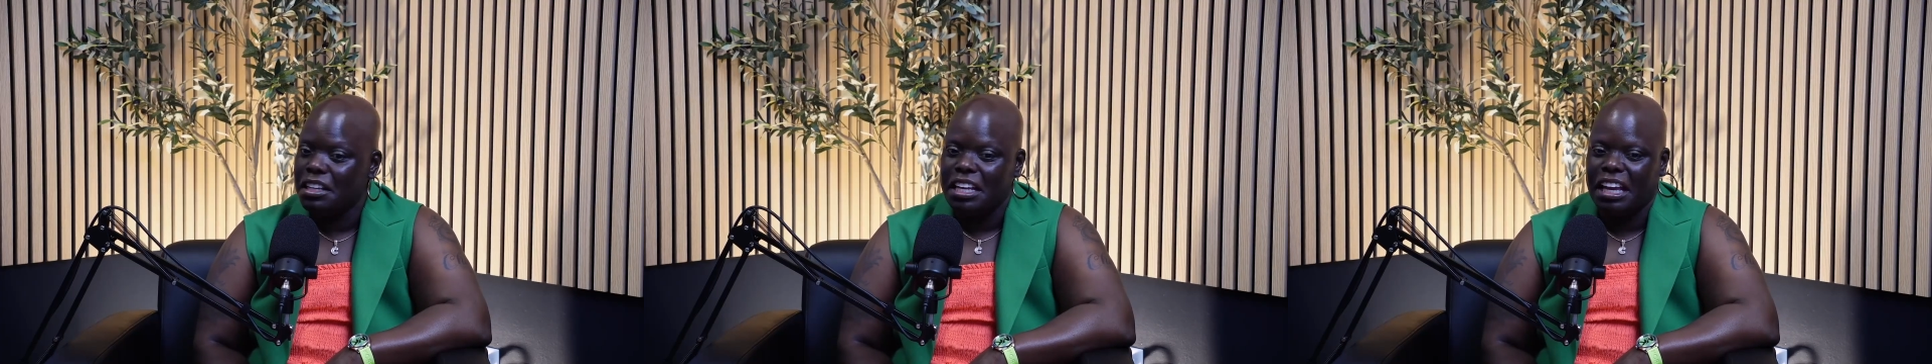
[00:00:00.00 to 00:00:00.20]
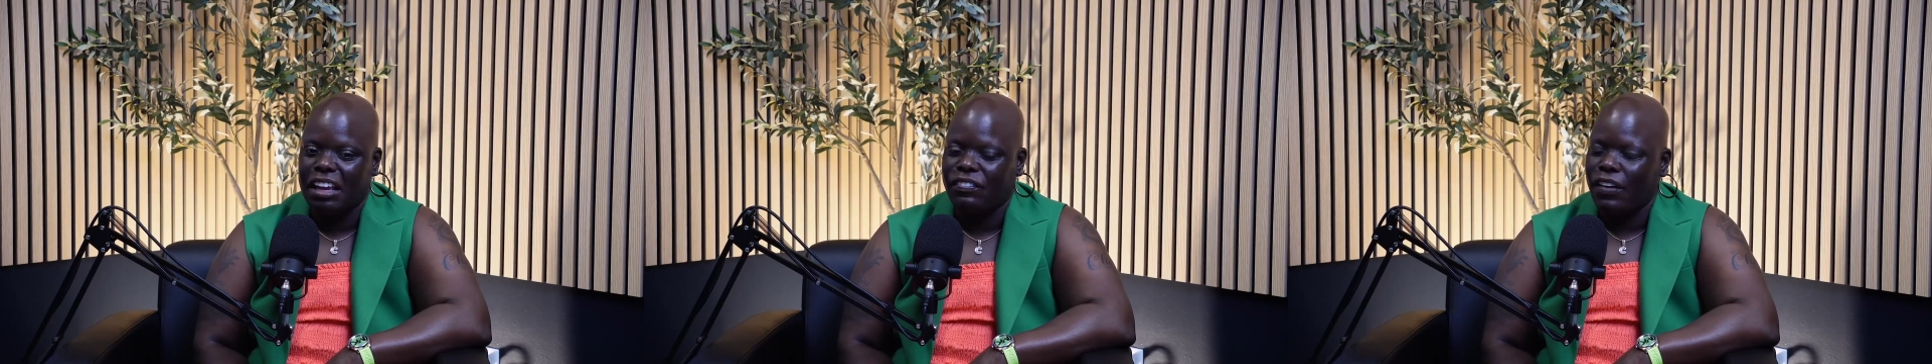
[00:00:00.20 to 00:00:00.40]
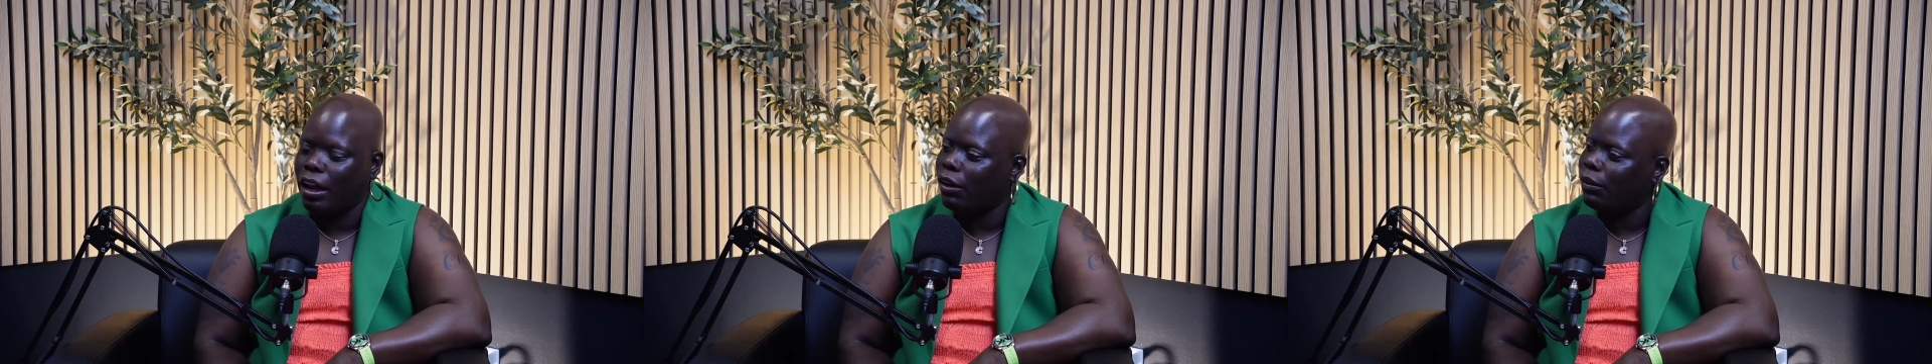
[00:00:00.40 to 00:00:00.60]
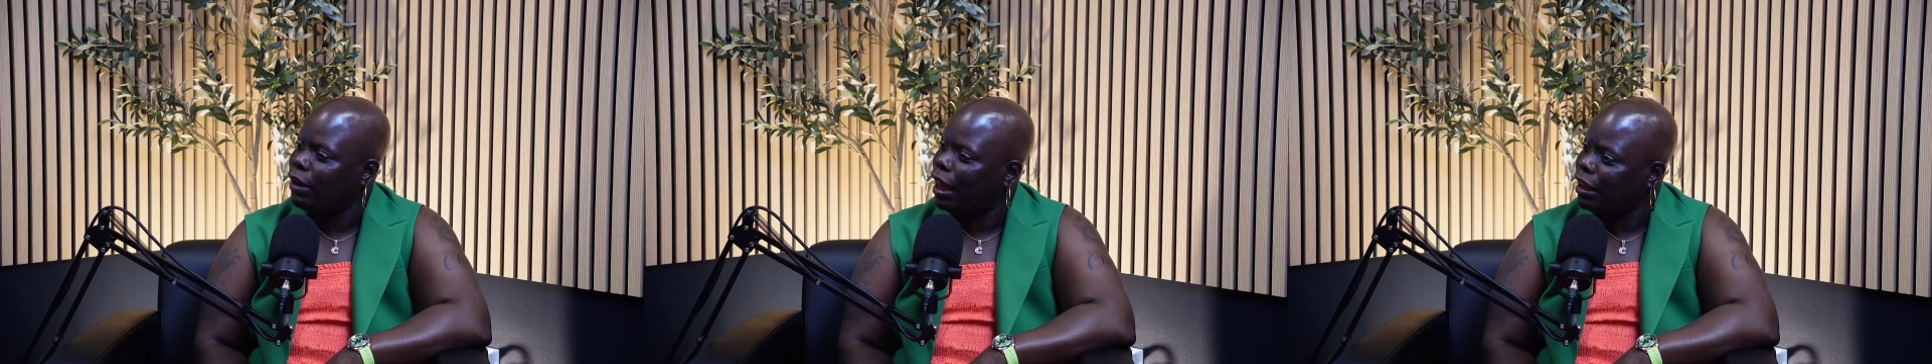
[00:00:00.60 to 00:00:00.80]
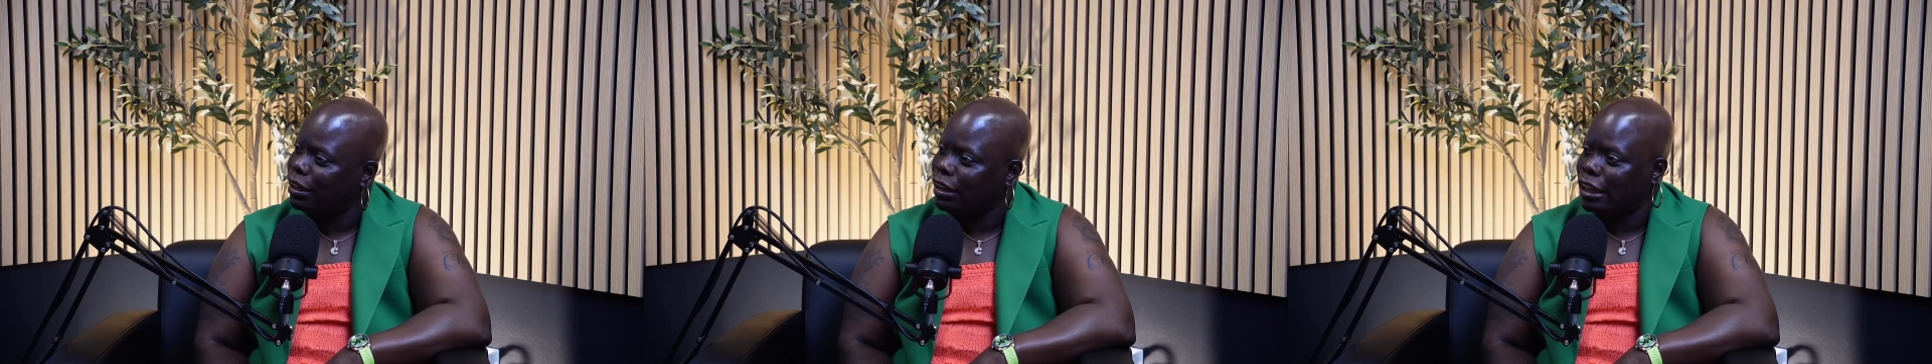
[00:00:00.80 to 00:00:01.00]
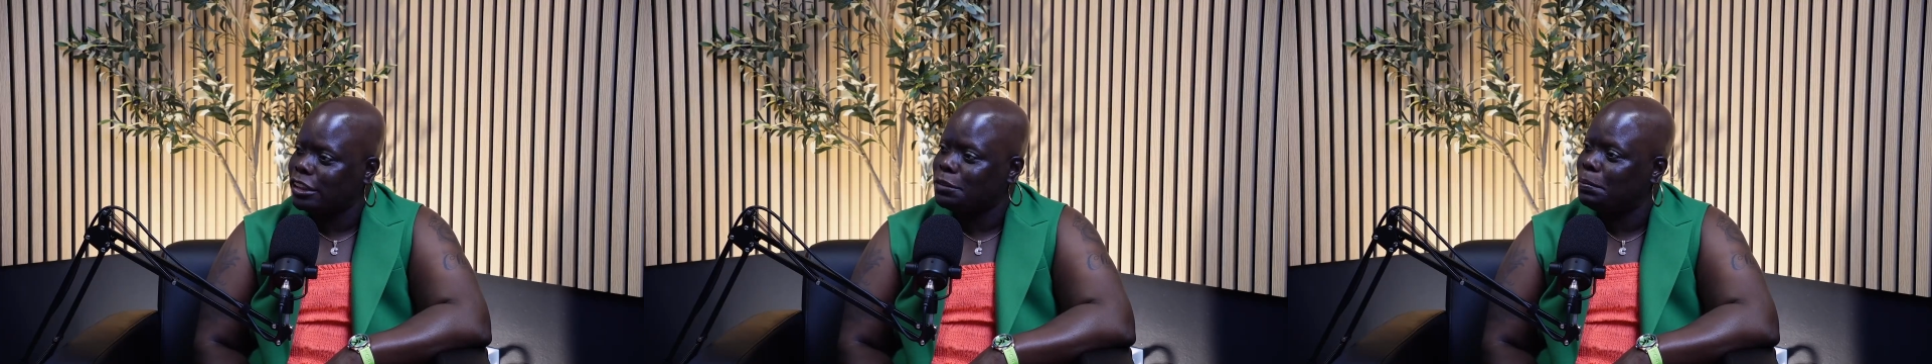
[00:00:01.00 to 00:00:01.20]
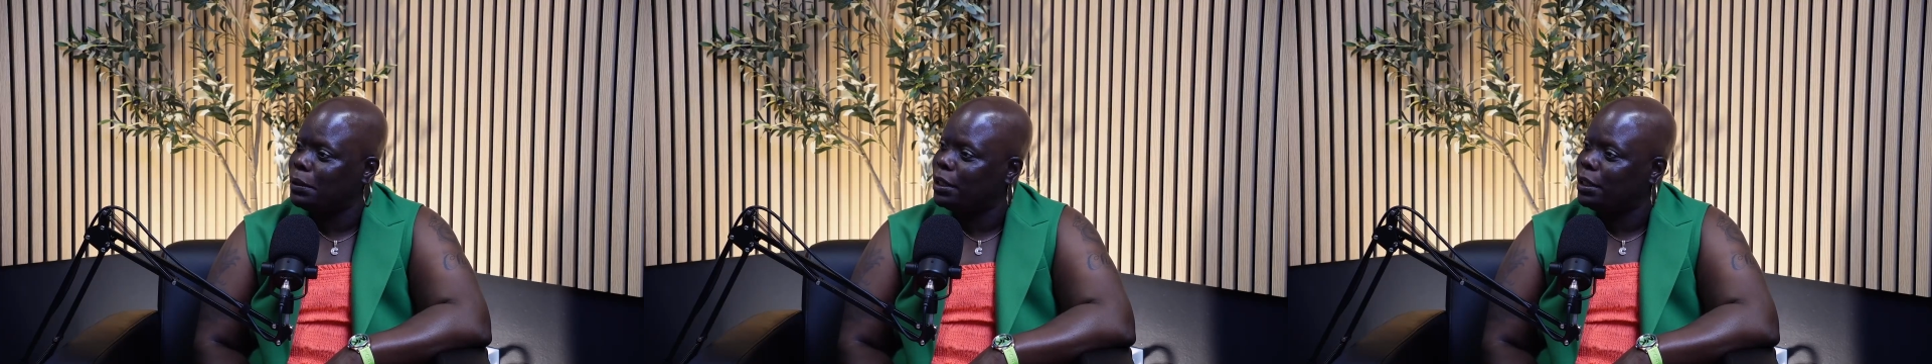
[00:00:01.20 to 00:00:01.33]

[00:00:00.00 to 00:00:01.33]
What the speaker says: If I don't like it, I spit it